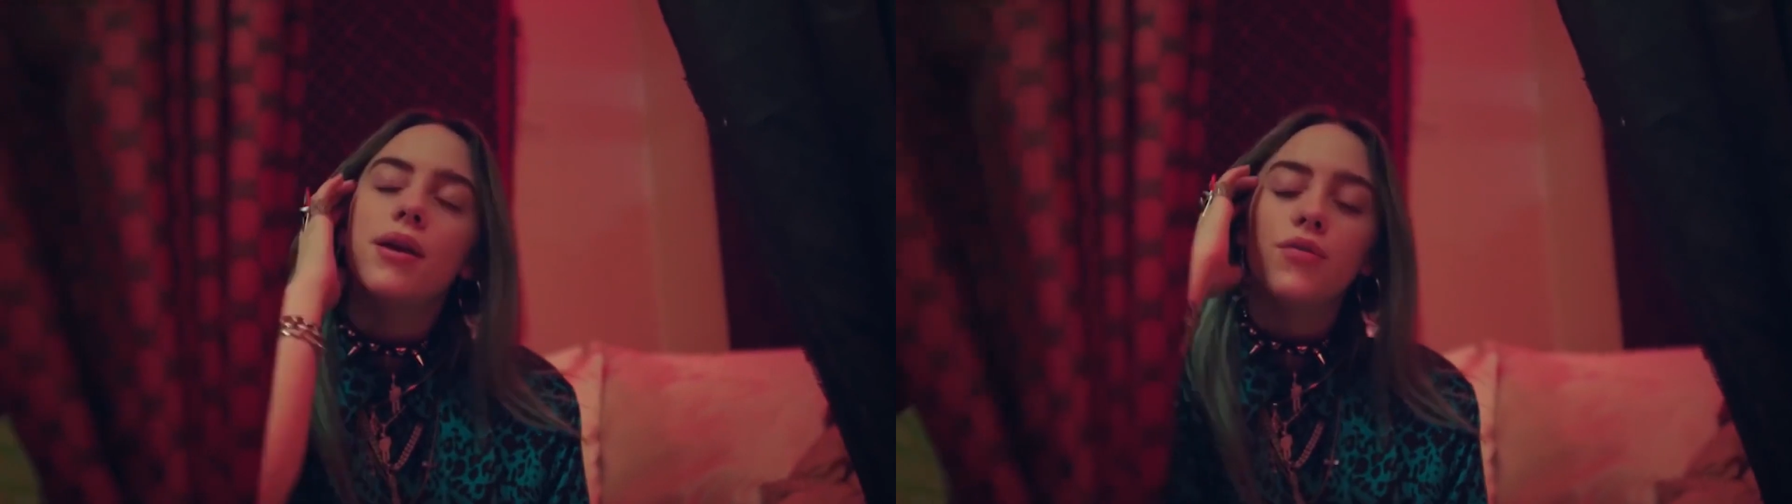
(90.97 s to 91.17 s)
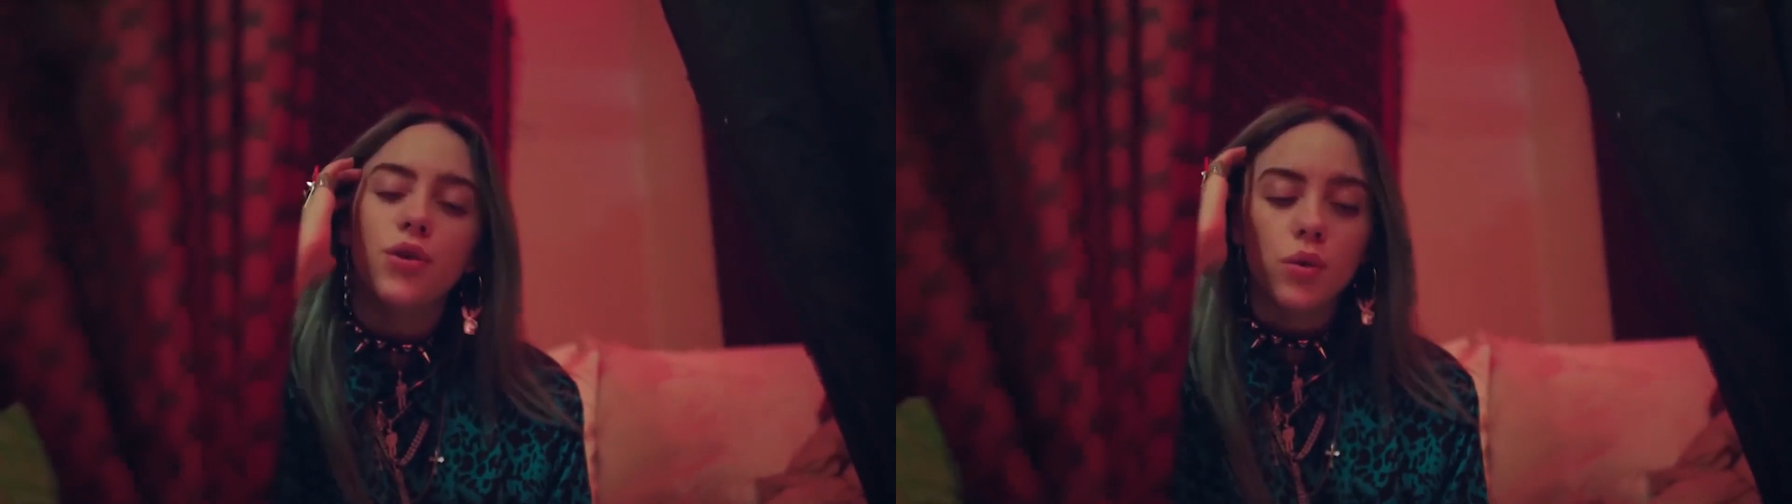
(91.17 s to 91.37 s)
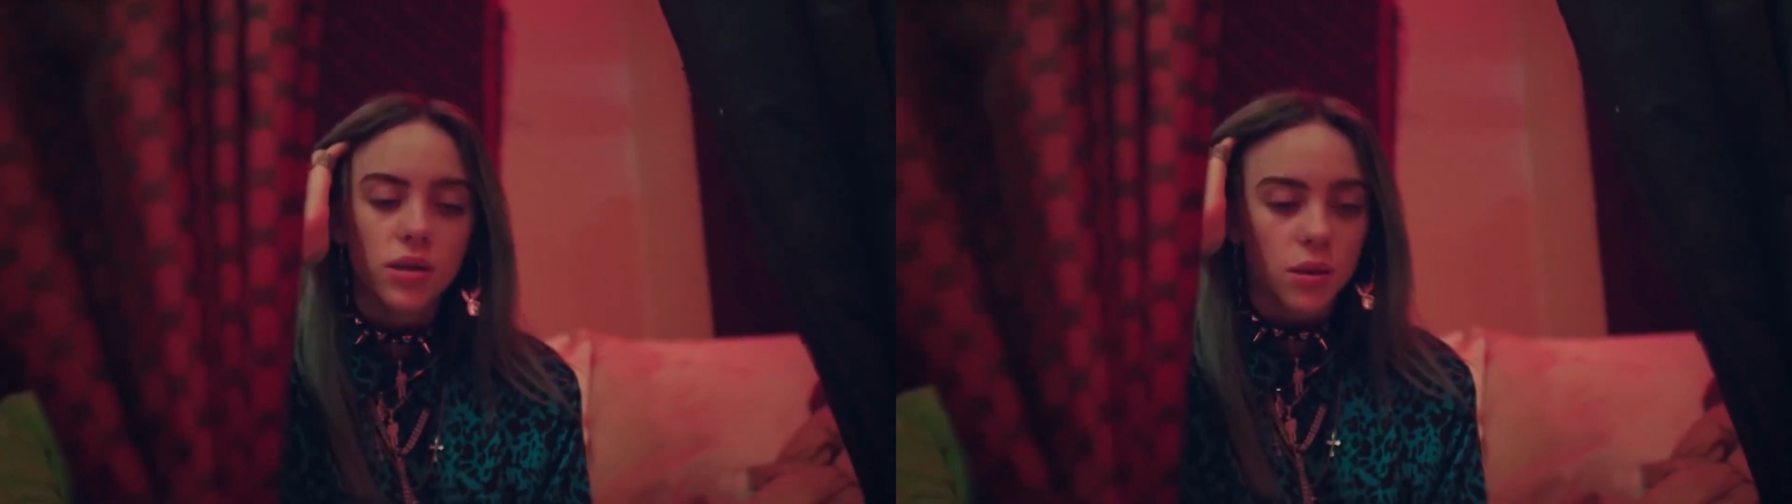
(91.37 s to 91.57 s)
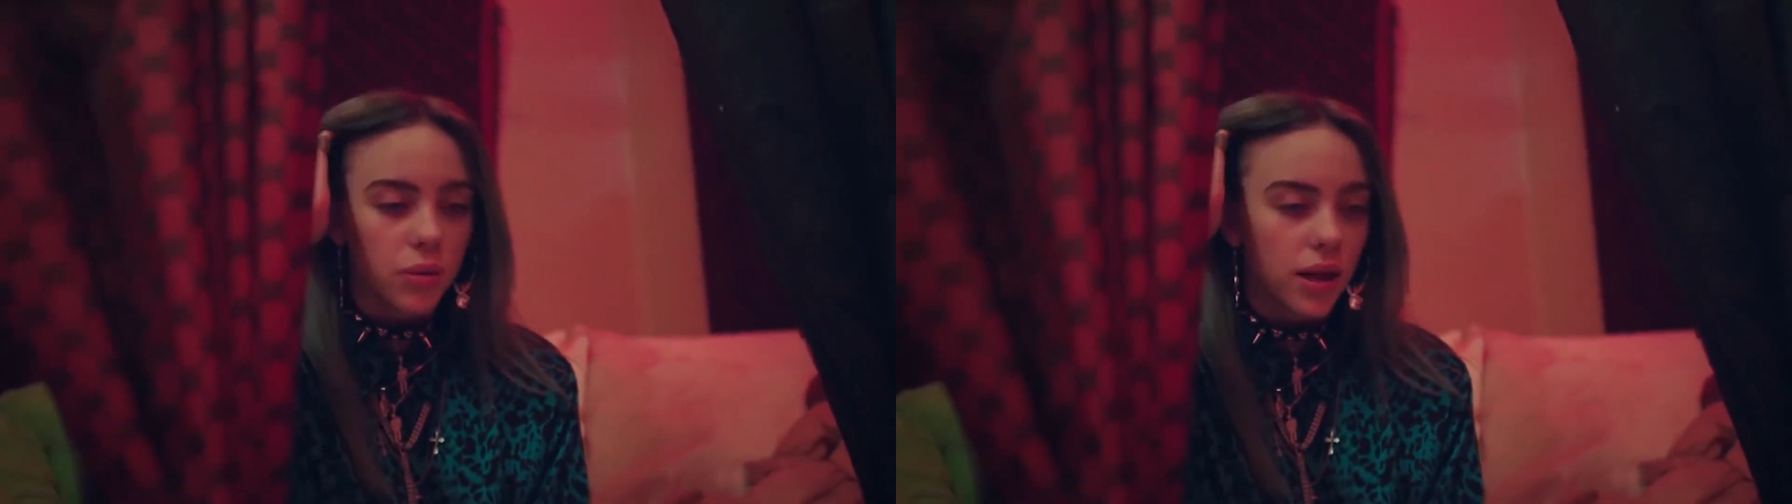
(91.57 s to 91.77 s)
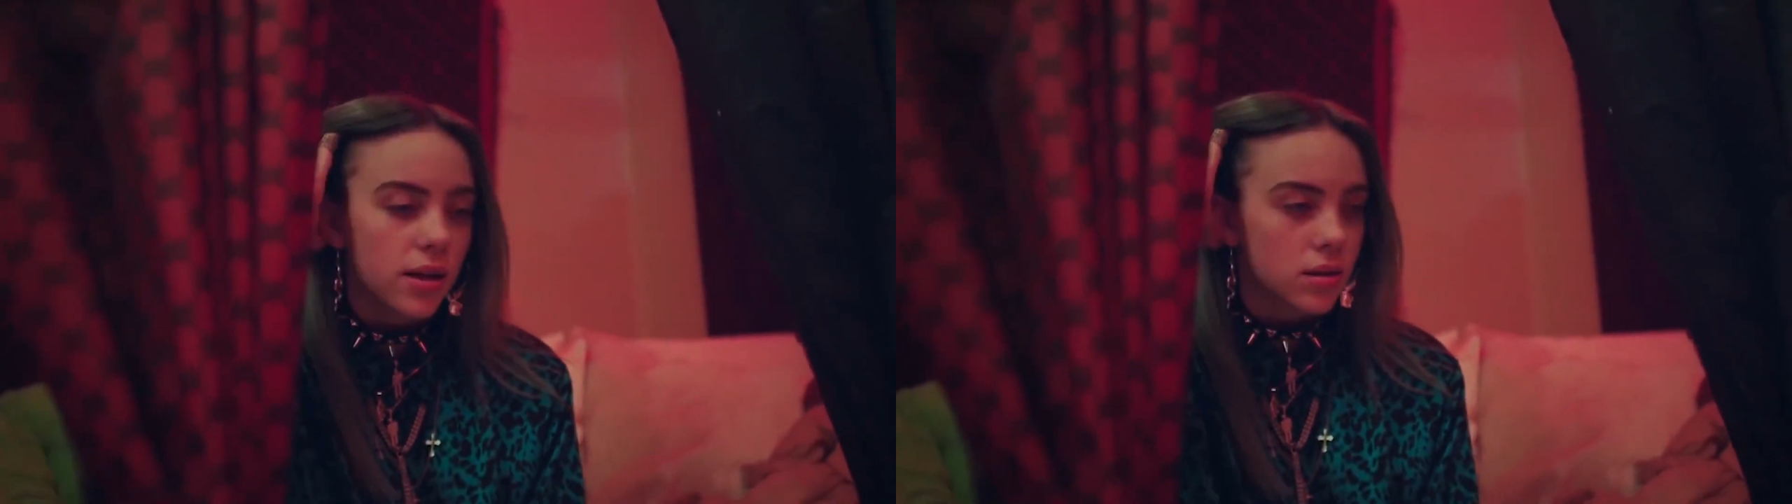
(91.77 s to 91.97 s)
Mejuri's
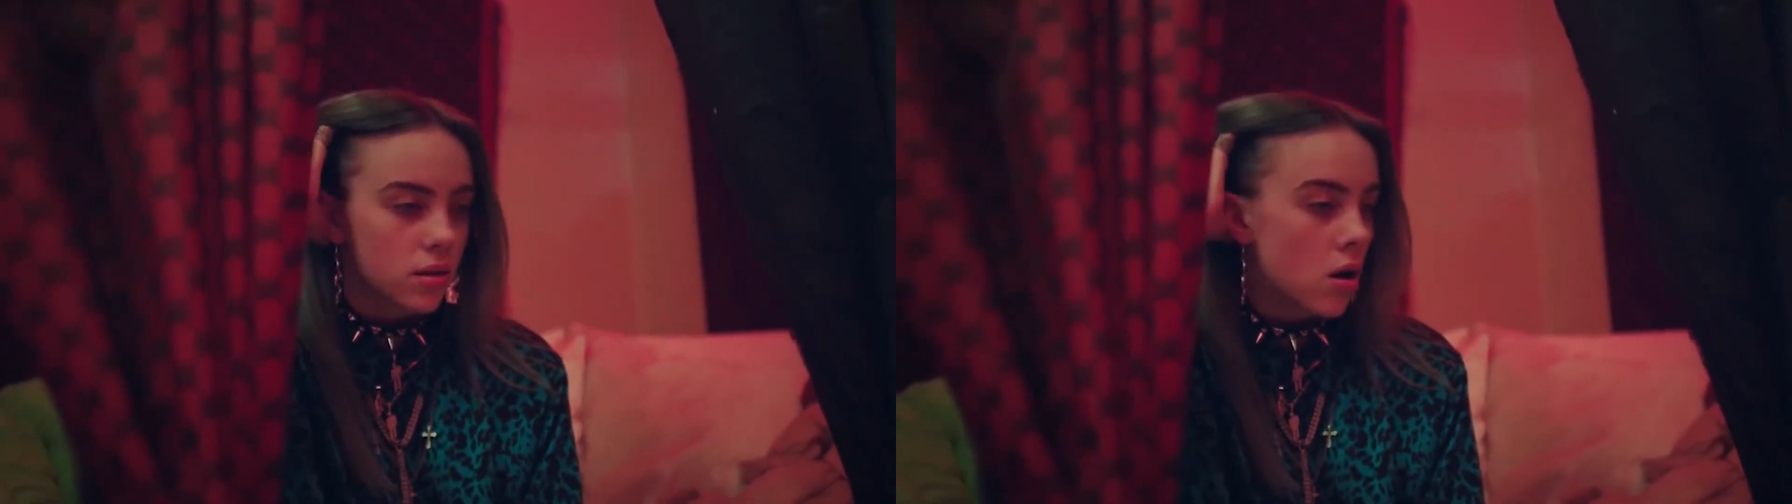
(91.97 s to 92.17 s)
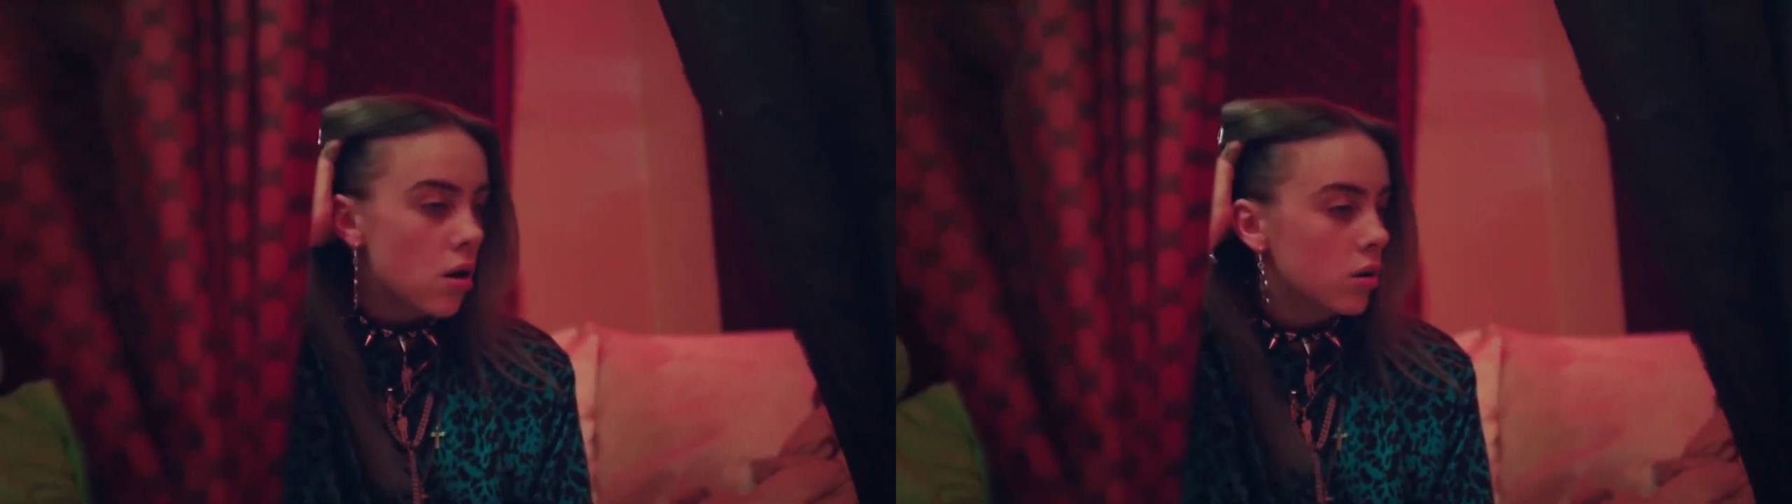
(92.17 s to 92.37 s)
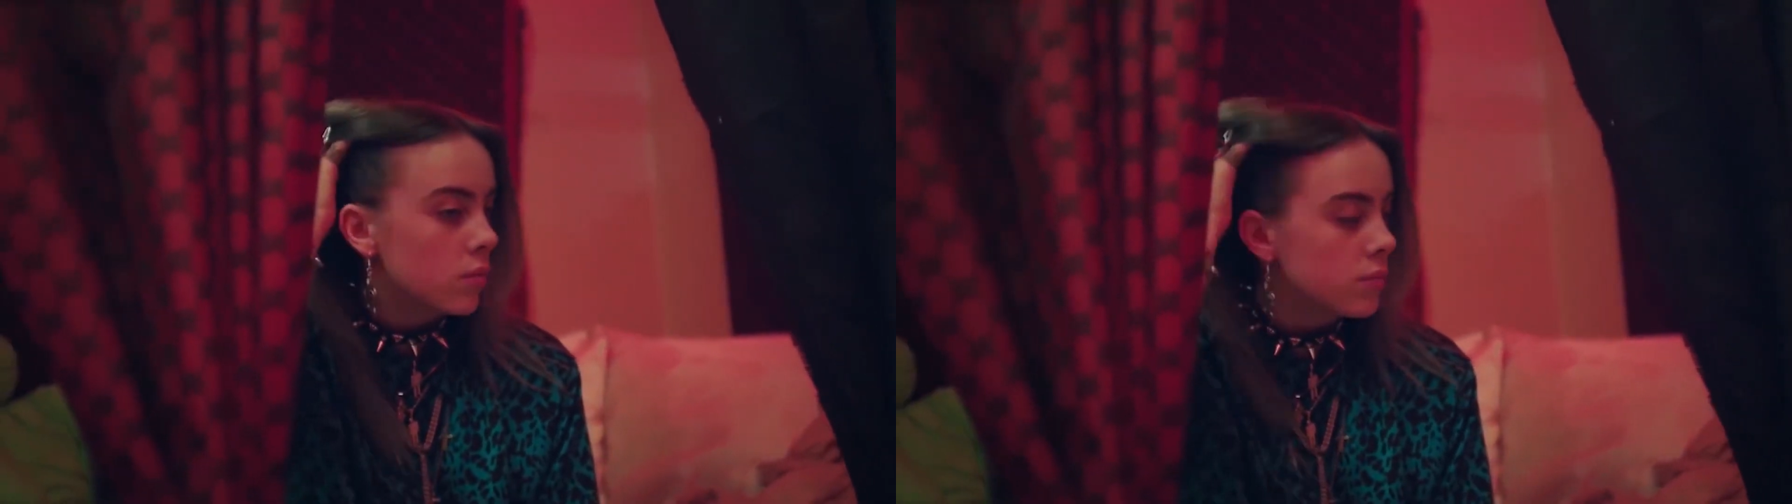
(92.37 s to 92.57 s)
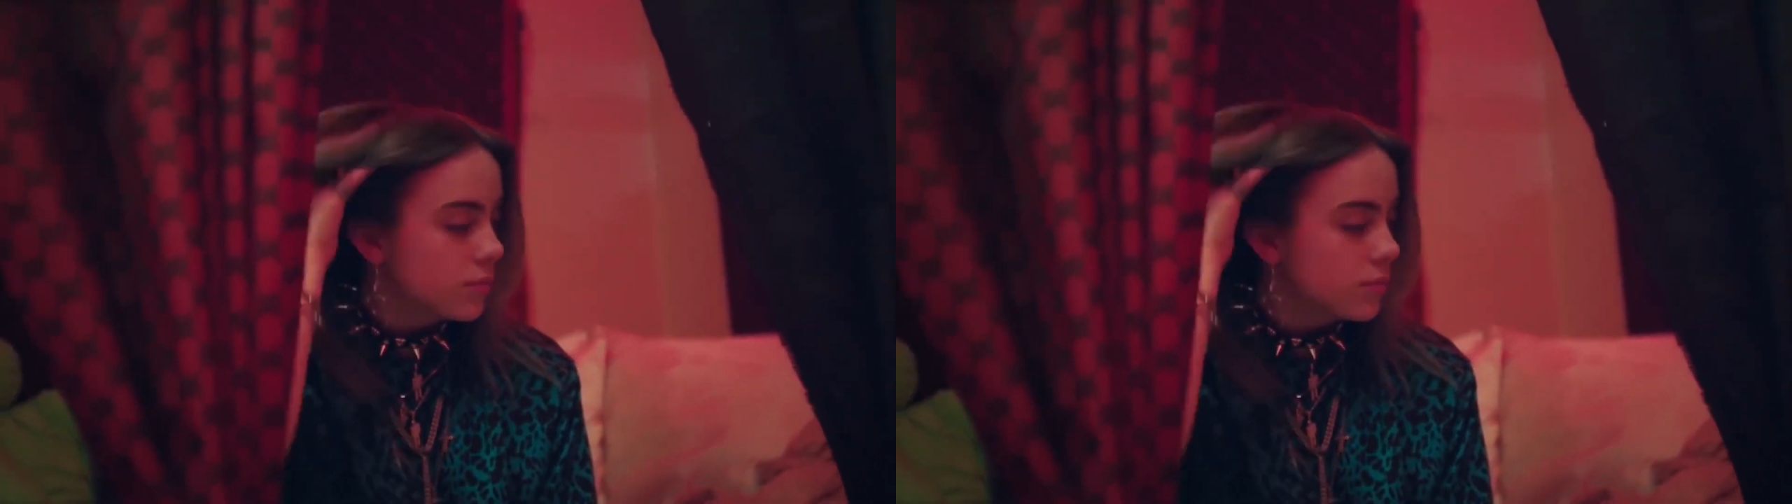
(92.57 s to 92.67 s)
fair priced offering